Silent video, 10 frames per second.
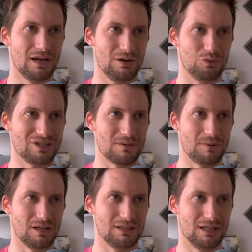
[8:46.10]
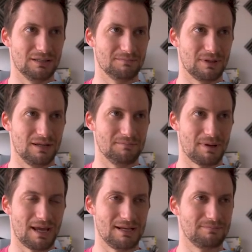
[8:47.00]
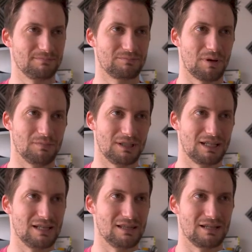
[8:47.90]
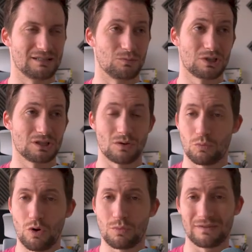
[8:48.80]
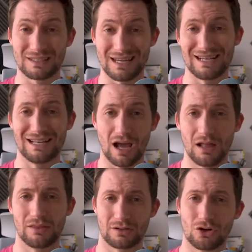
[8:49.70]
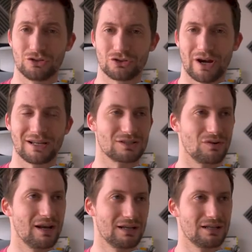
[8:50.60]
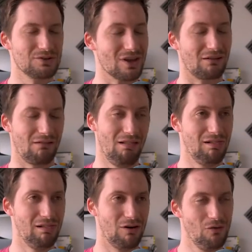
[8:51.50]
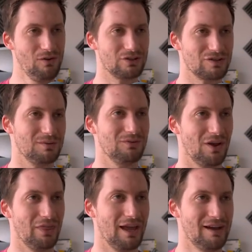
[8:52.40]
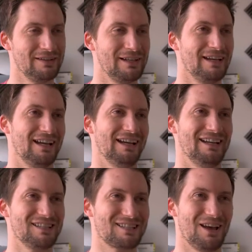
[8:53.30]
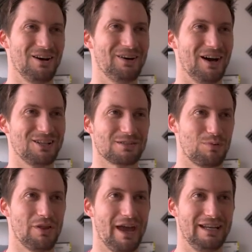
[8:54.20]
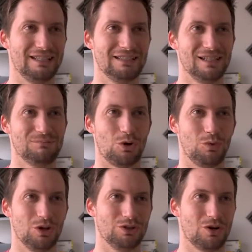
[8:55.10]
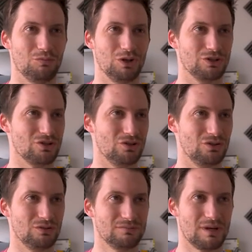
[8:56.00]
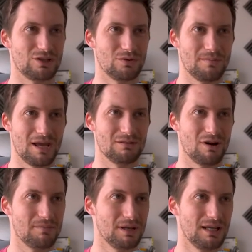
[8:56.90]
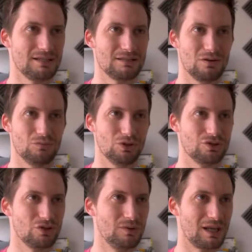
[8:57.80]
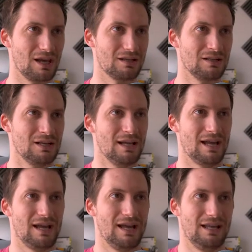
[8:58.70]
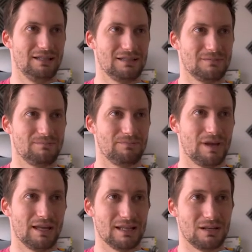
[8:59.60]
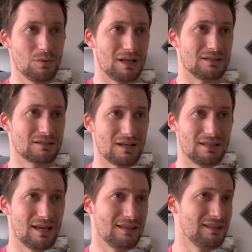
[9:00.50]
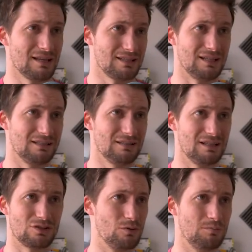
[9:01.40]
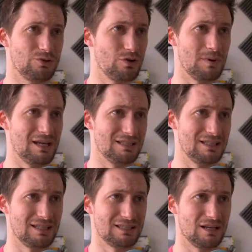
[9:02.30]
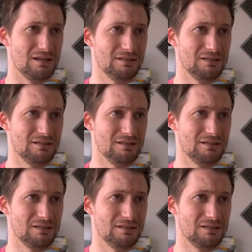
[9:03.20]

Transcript: recipient and pay public key things, which is what we've seen in other contracts, right? And I was like, oh, obviously we've done that. So I just put that in, not wallet, known wallet 2, make sure we pay the right place, known wallet 2 again, and then it waits. And that's it. It's super easy. It's done.